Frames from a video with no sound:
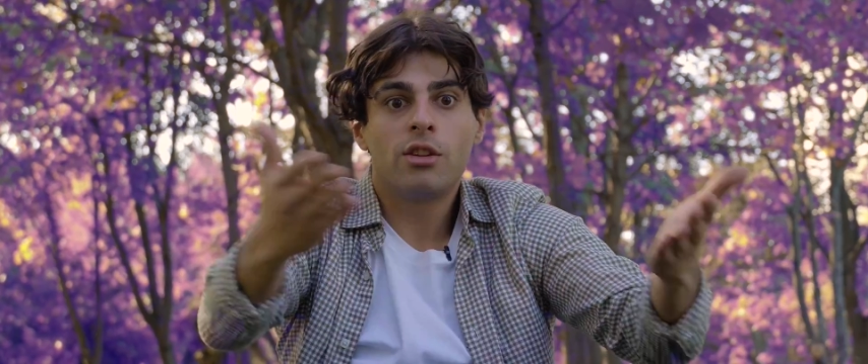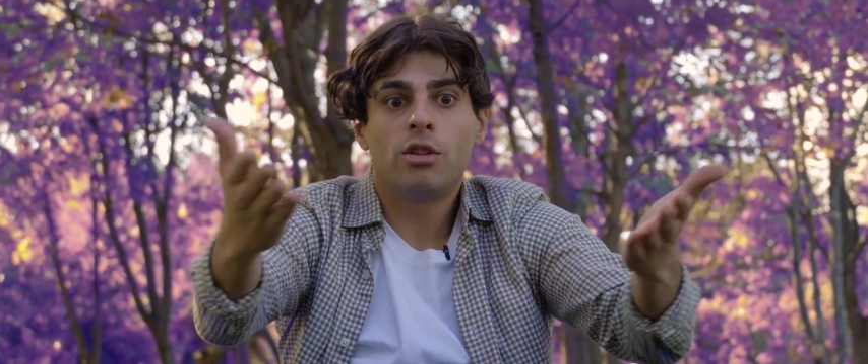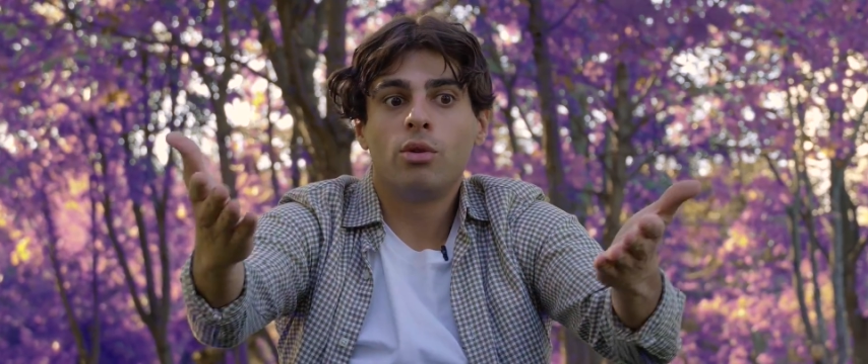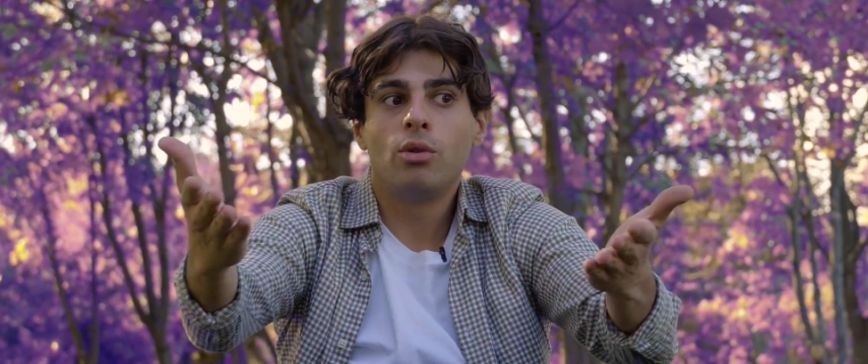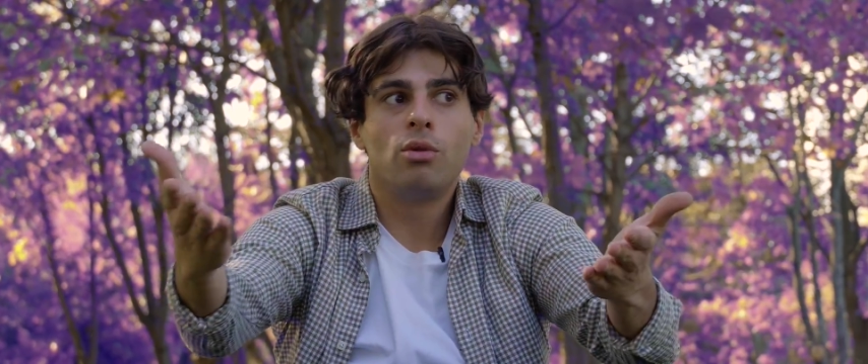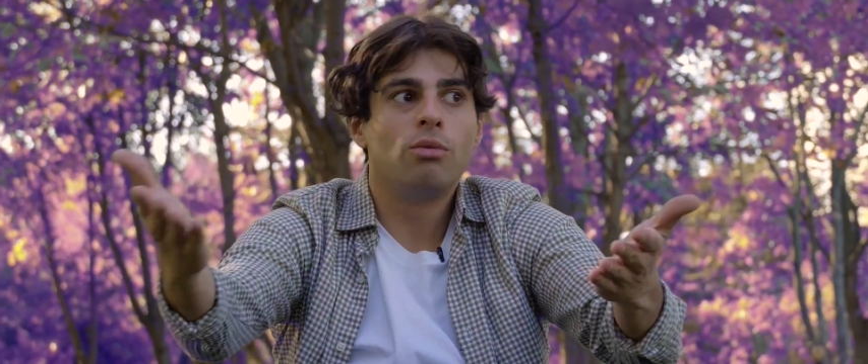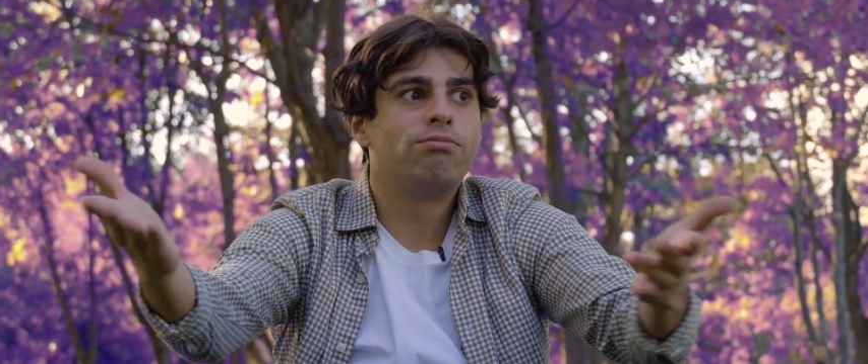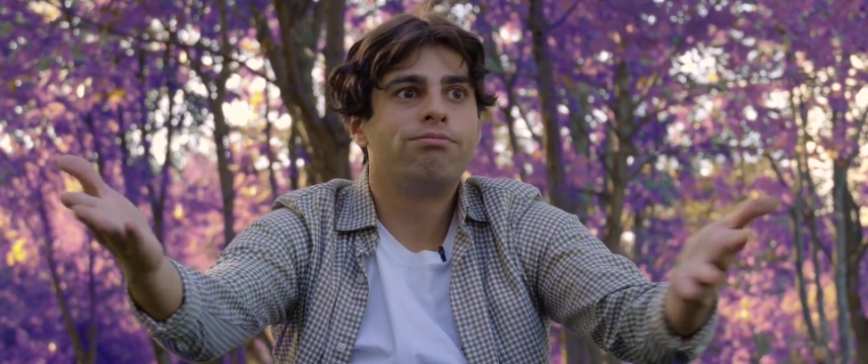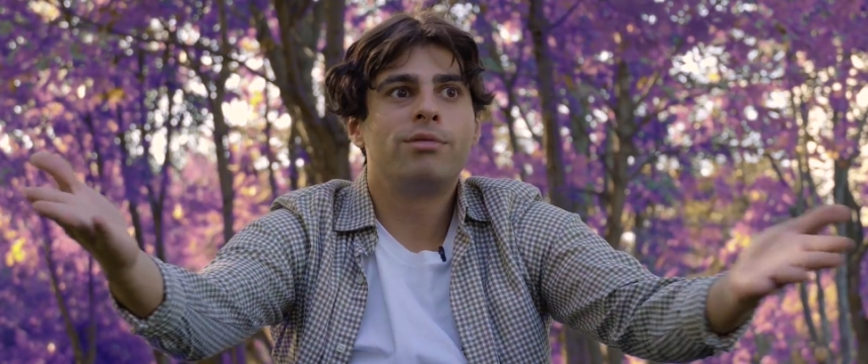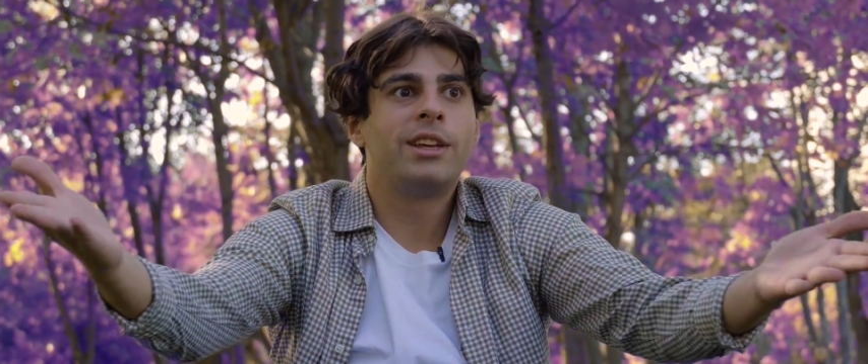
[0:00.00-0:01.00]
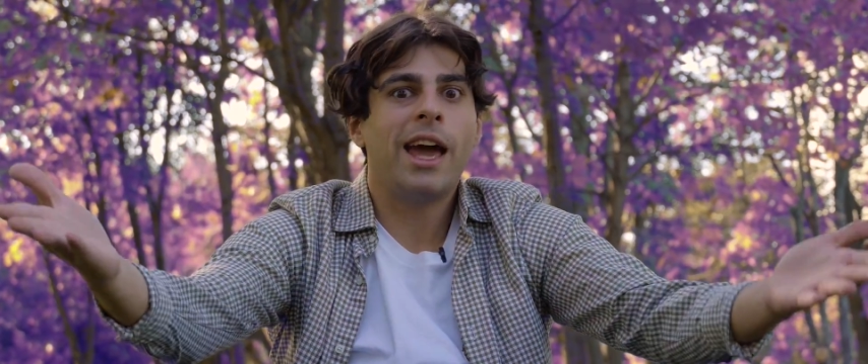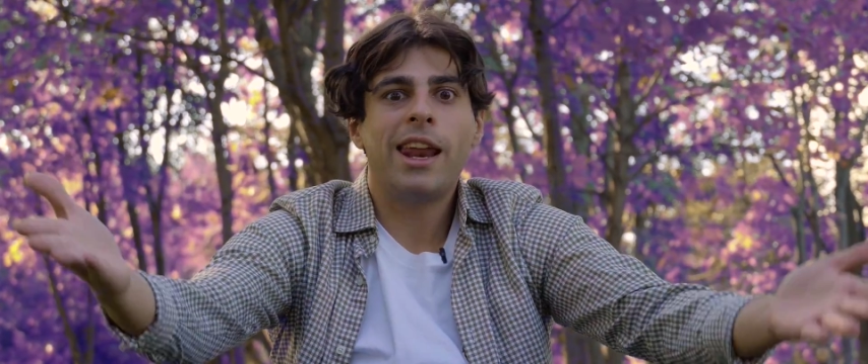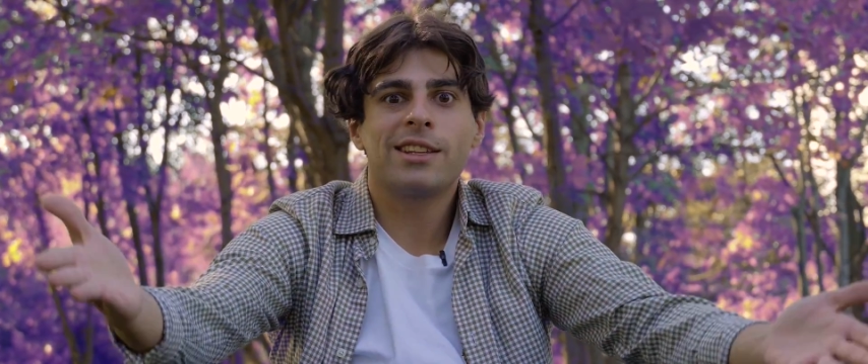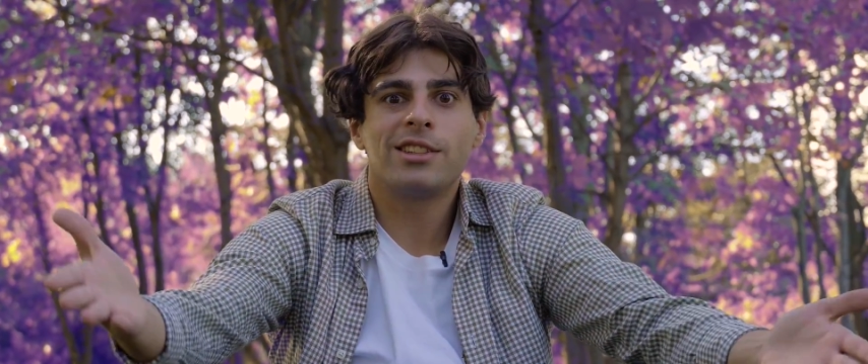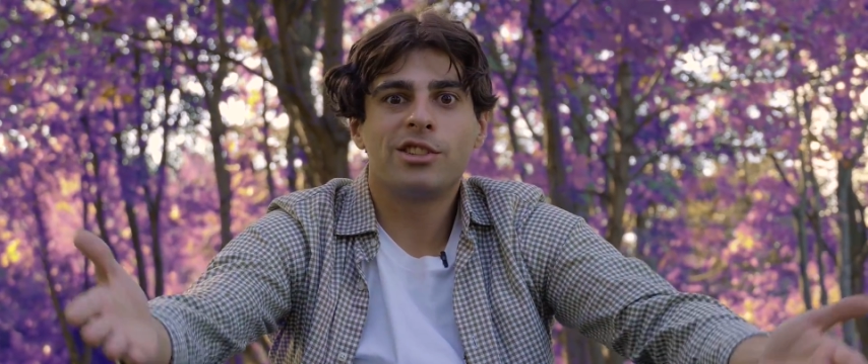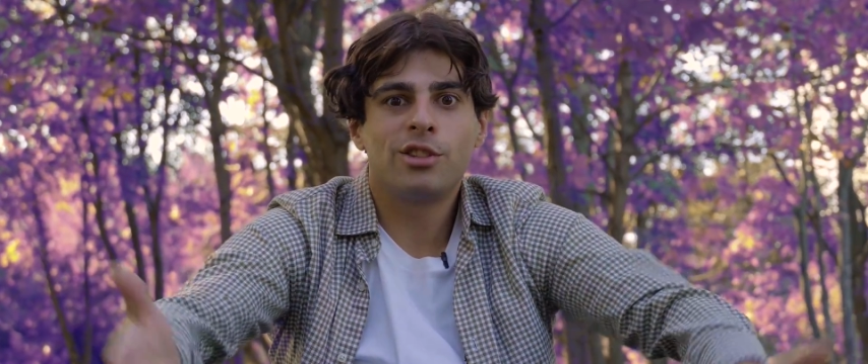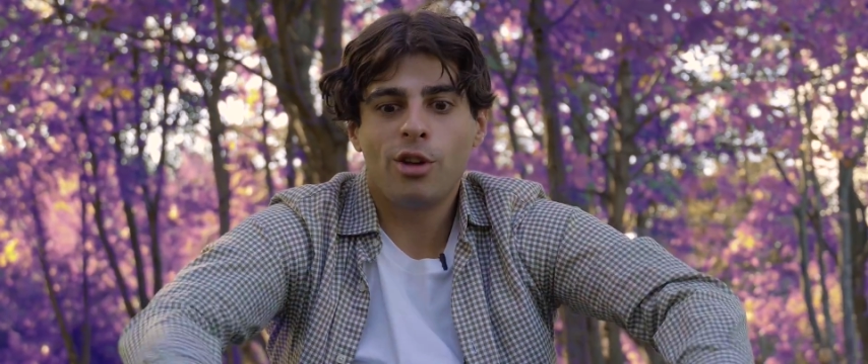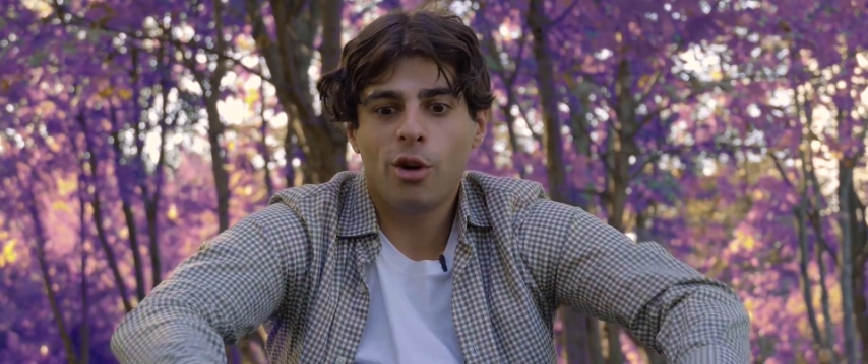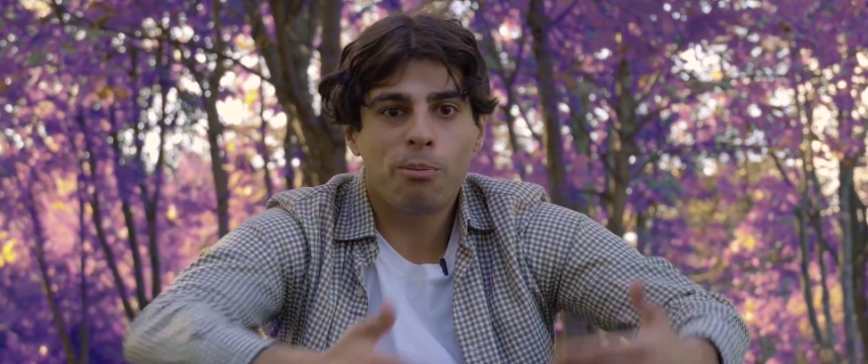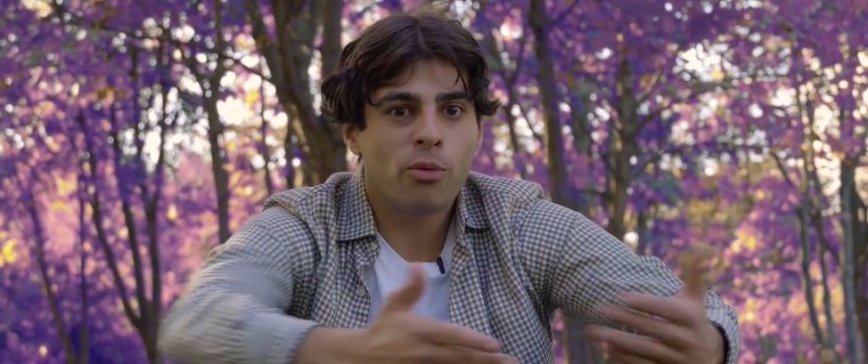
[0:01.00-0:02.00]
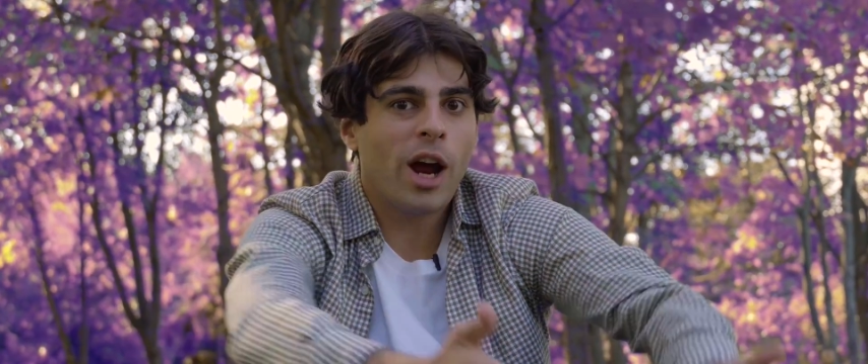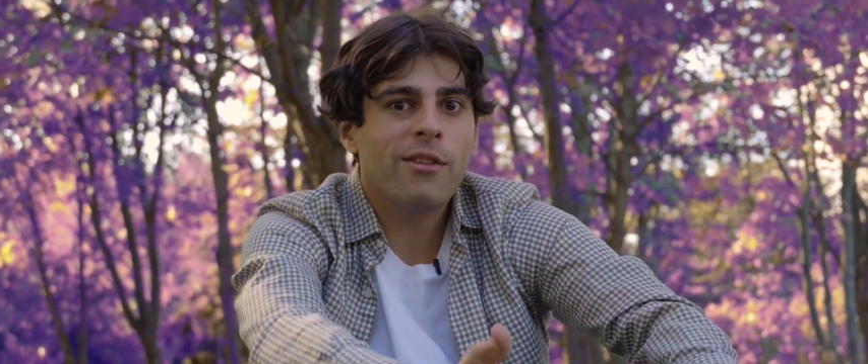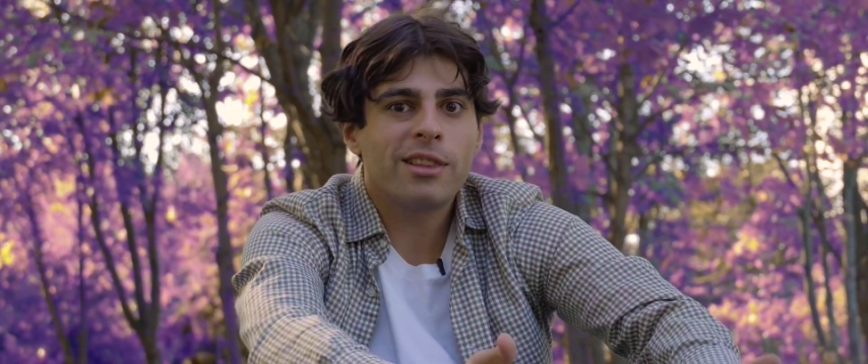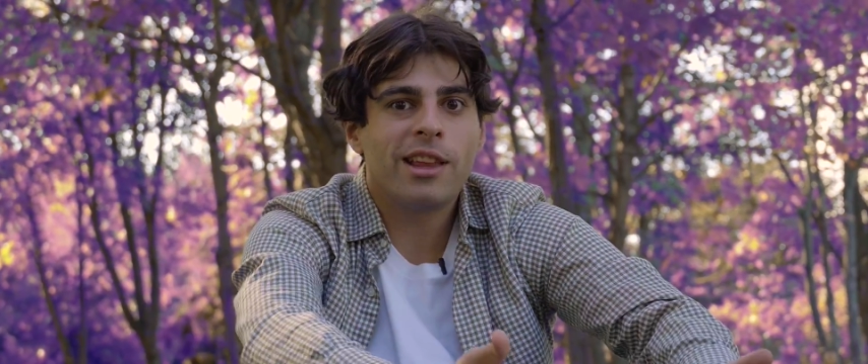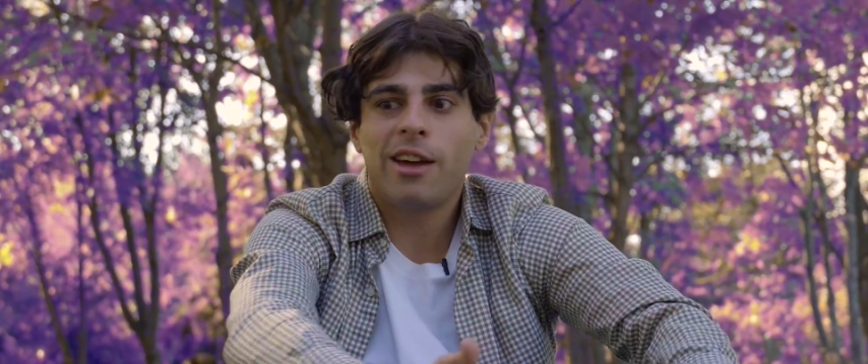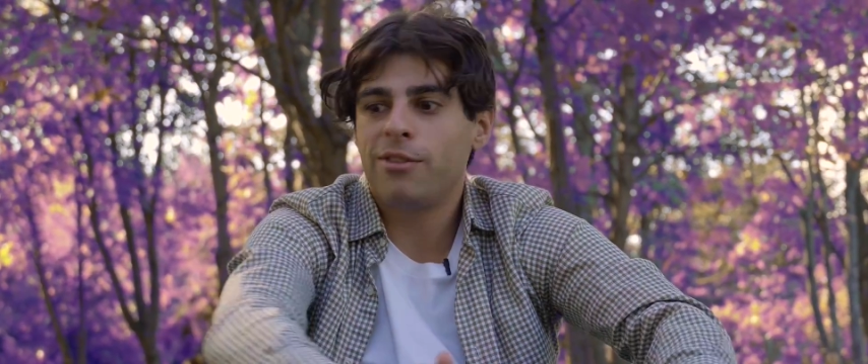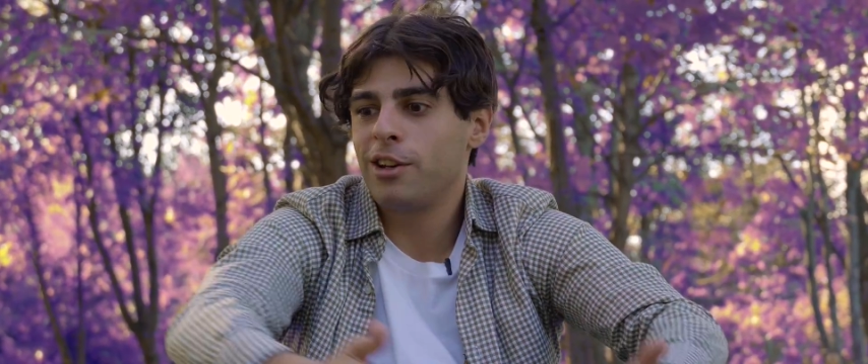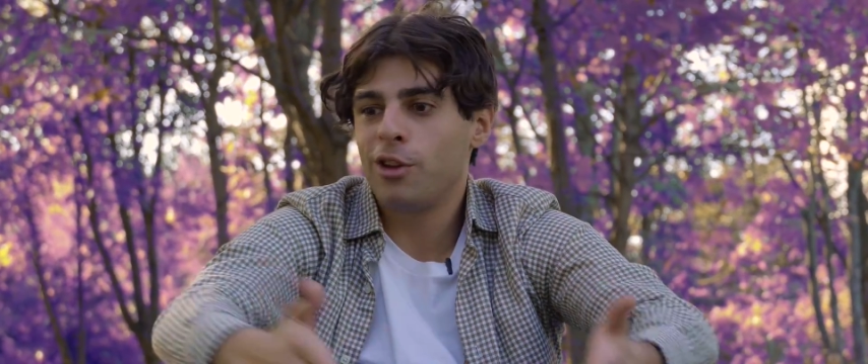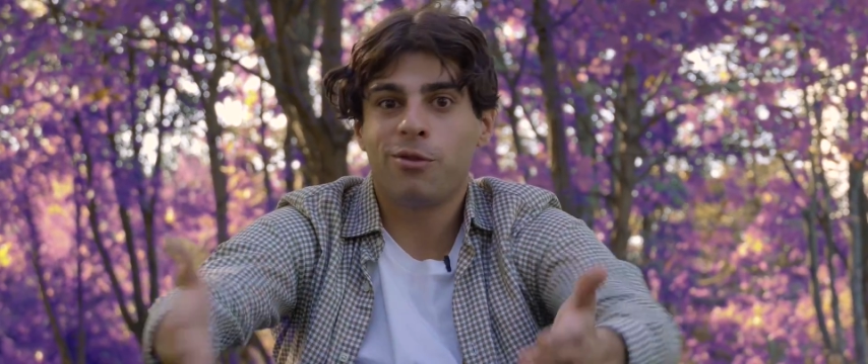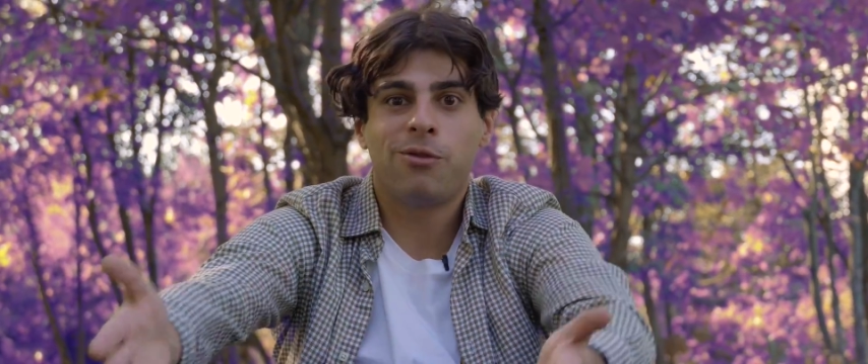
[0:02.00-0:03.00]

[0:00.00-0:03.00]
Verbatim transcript: to get access to your private life and your